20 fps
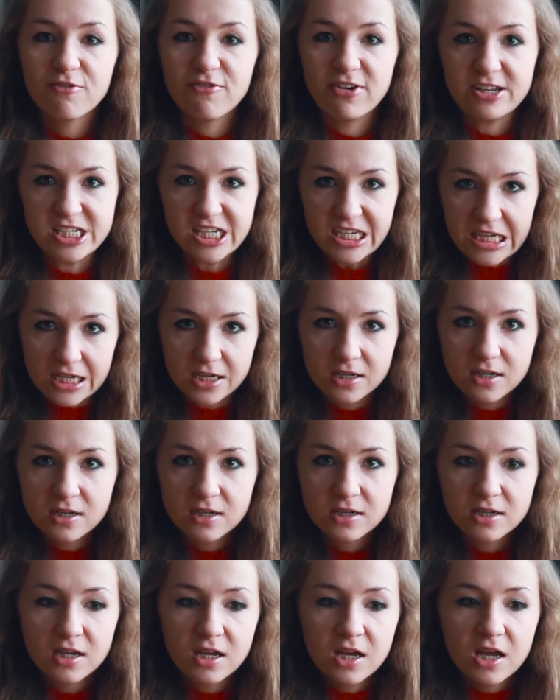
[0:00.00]
fatigue.
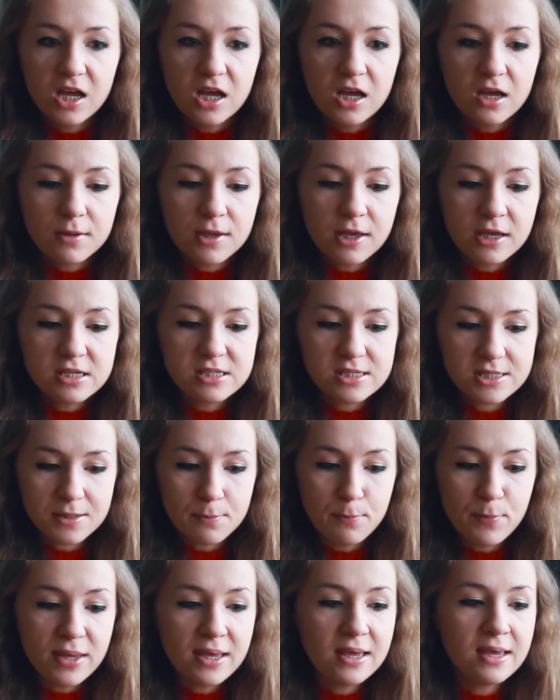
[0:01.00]
Because
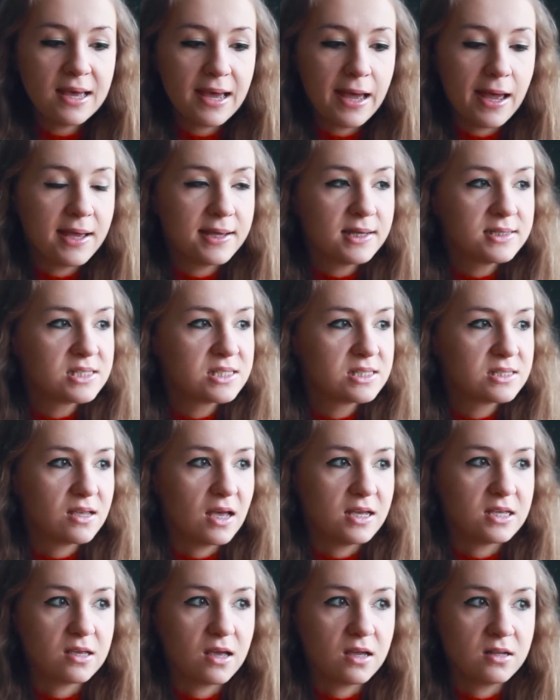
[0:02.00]
me as
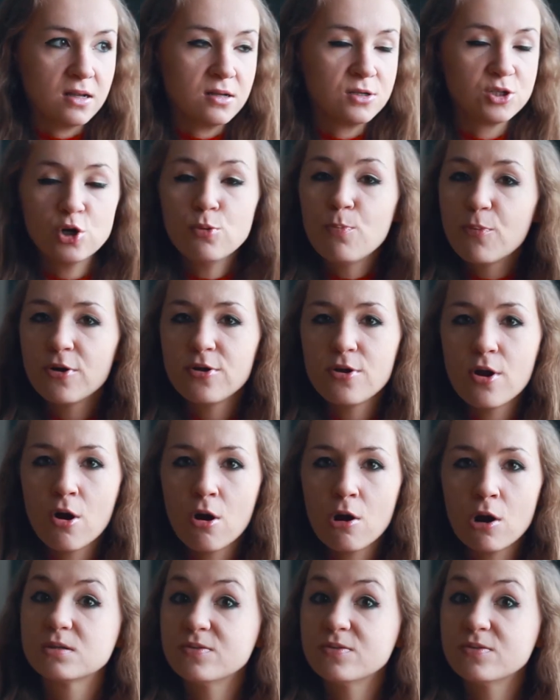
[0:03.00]
an entrepreneur,